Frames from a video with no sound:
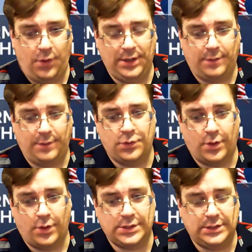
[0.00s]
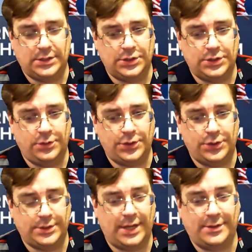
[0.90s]
up towards these institutional
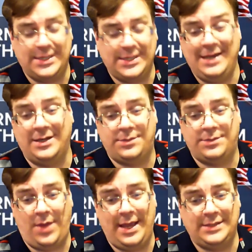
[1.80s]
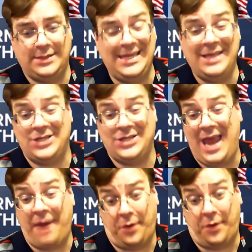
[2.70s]
cycles. Then he explains each
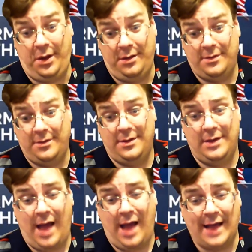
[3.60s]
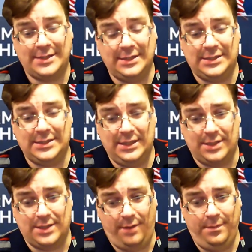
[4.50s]
era as he sees
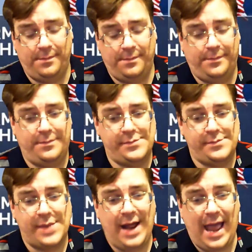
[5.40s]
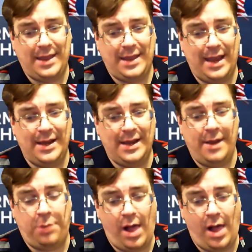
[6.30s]
them. And then he
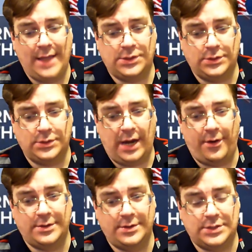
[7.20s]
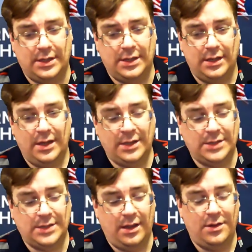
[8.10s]
applies those eras,
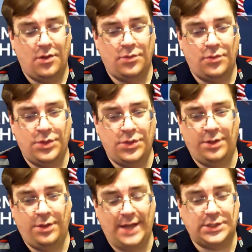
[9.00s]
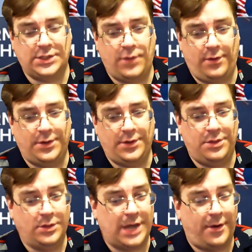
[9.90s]
the lessons we learned in
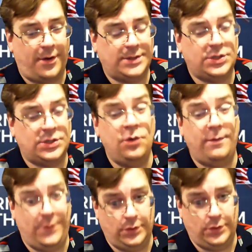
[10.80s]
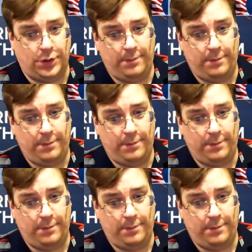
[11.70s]
those eras to the future.